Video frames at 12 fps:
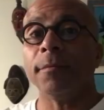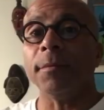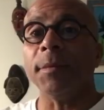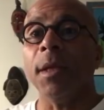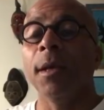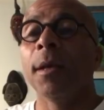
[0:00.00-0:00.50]

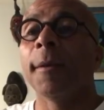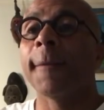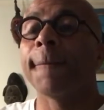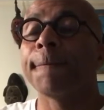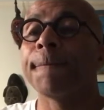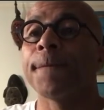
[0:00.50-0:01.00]

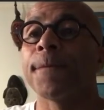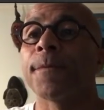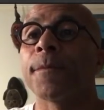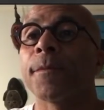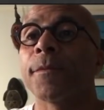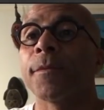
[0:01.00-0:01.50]

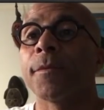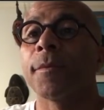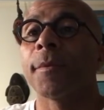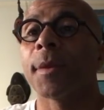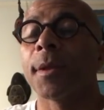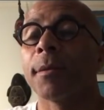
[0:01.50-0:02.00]

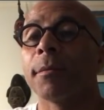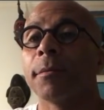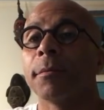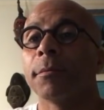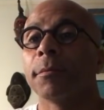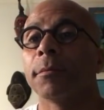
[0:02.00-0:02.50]

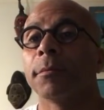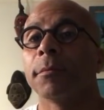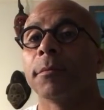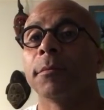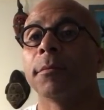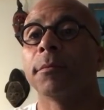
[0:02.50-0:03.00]

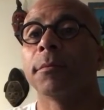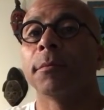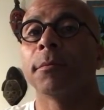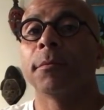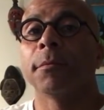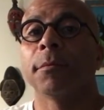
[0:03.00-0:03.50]

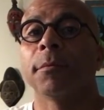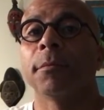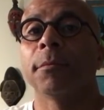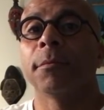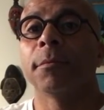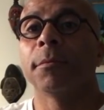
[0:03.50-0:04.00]

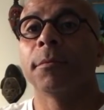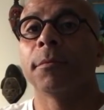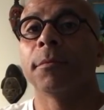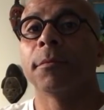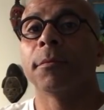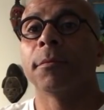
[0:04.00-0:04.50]

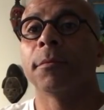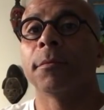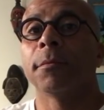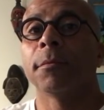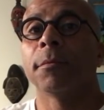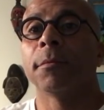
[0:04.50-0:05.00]

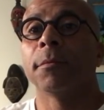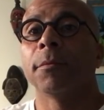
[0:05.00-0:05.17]
This person isn't speaking.